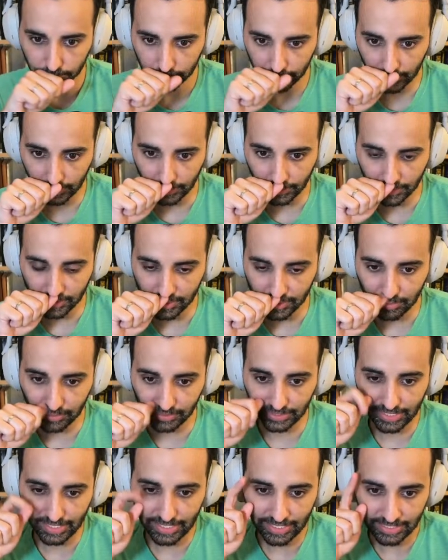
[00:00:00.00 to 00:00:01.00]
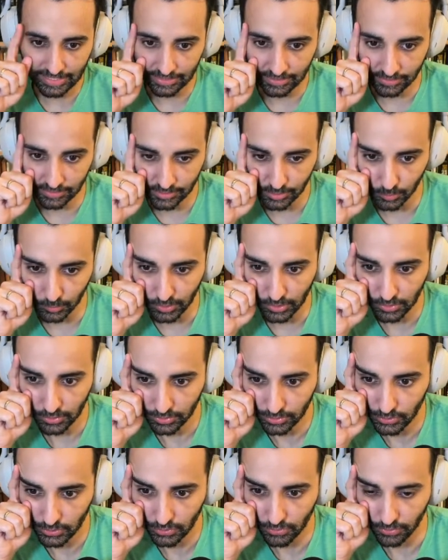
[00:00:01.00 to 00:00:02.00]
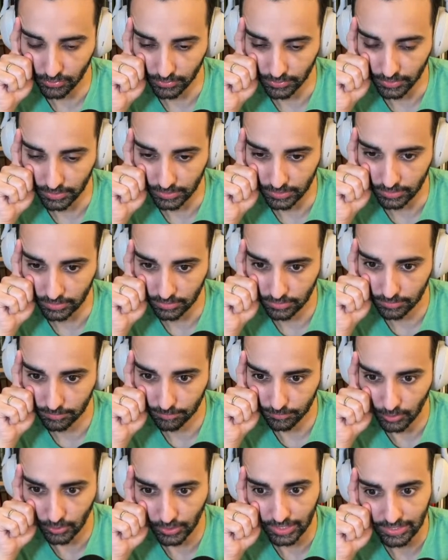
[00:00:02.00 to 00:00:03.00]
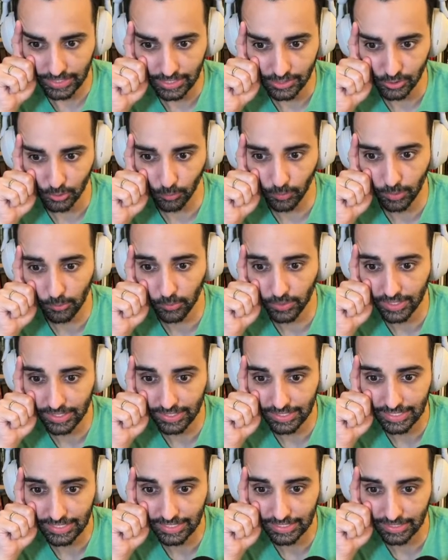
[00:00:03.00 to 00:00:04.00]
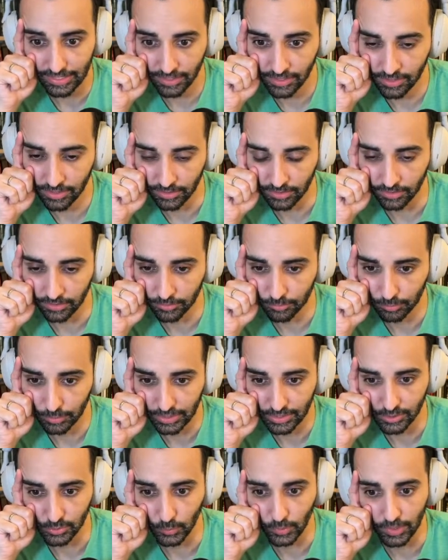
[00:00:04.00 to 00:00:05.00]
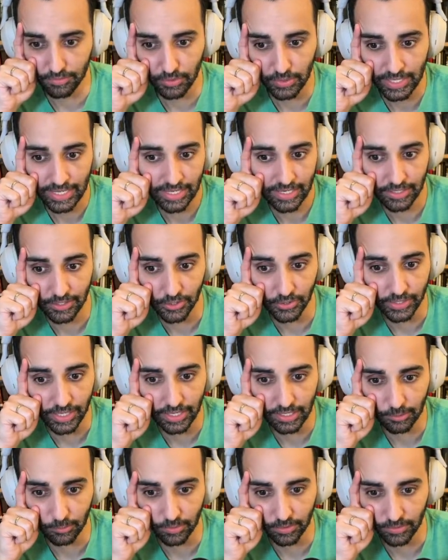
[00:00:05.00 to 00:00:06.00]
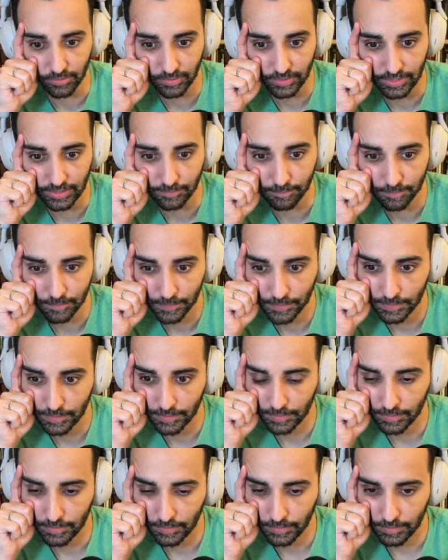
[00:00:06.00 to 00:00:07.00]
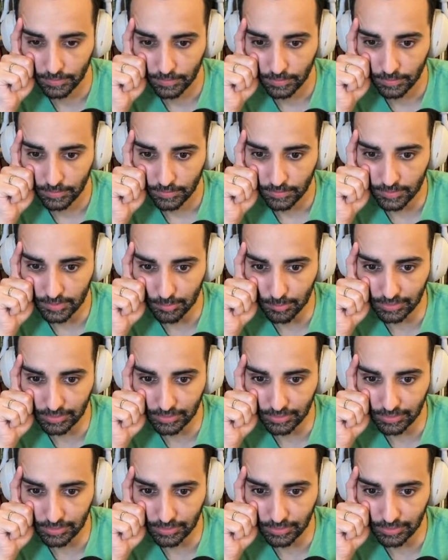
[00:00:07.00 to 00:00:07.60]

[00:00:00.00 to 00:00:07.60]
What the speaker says: This ability ends when you use a thrill of the hunt. Okay, yeah, so we wouldn't need it here because whenever you hit it, you're gaining 1 already. This ability